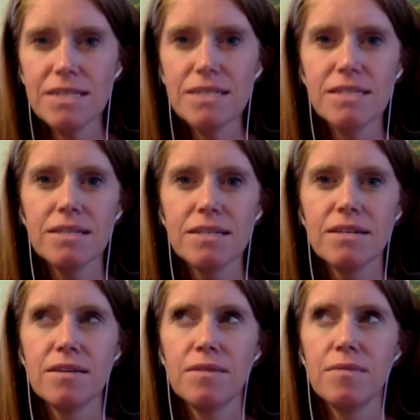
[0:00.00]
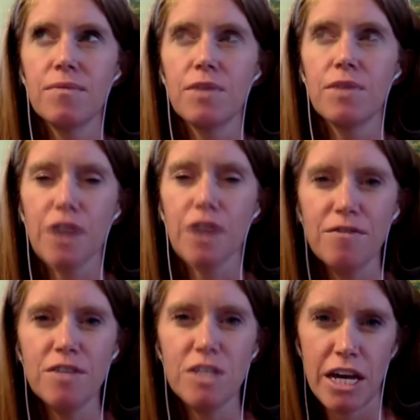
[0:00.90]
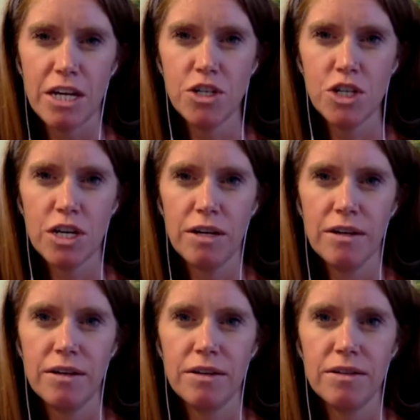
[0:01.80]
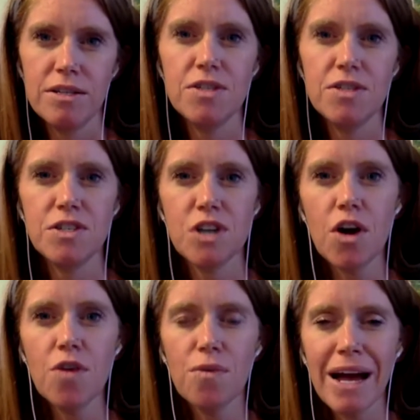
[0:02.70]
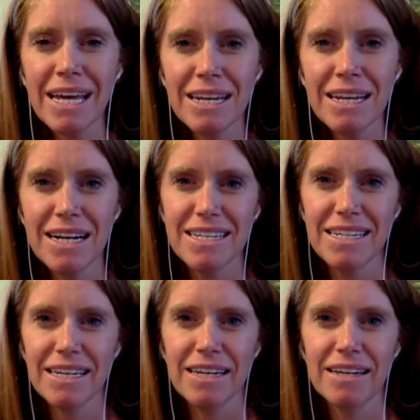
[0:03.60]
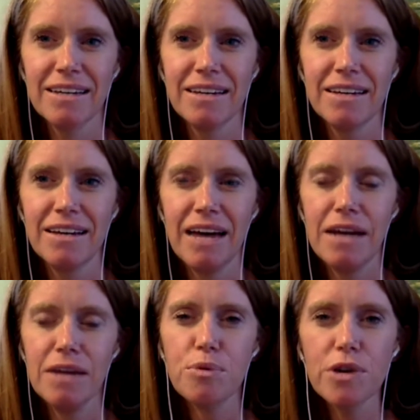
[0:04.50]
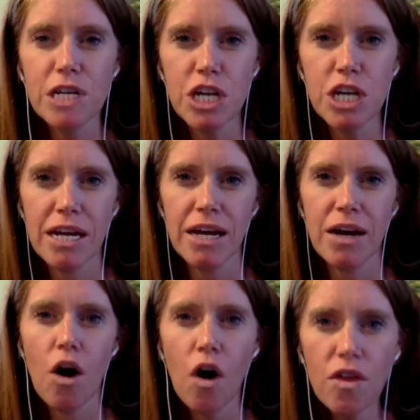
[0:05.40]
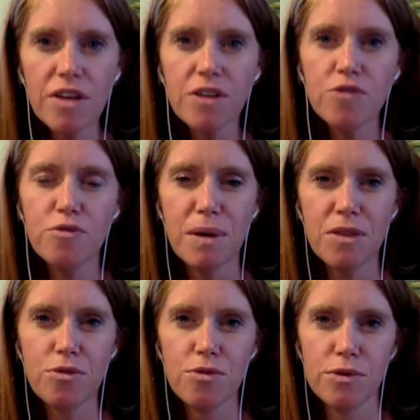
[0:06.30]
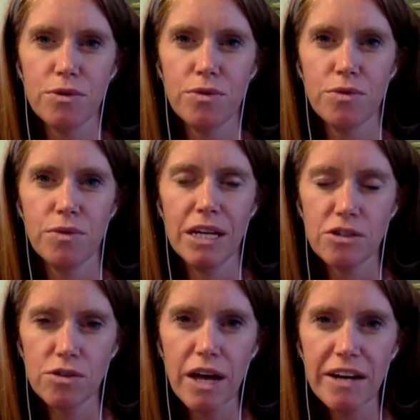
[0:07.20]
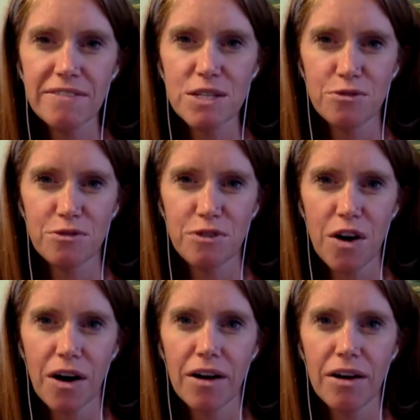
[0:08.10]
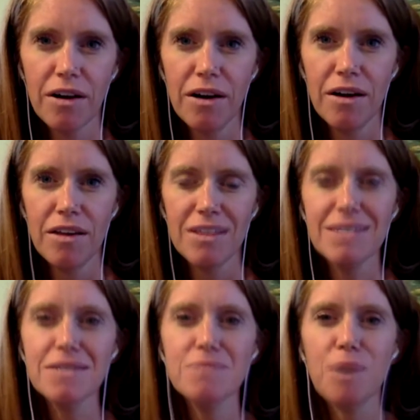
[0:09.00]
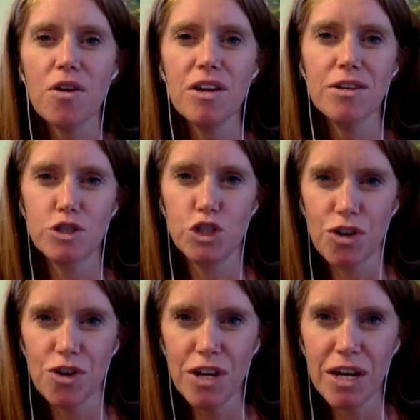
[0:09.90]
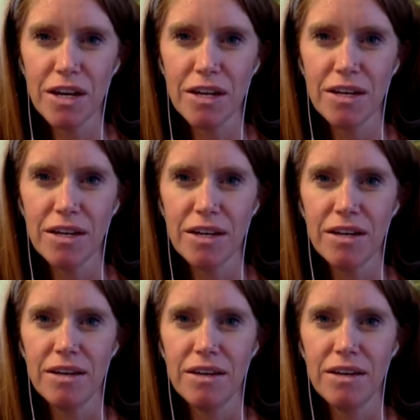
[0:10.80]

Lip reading: this is your invitation to start recognizing and appreciating all that you've been through in your life so far. This is part of your journey.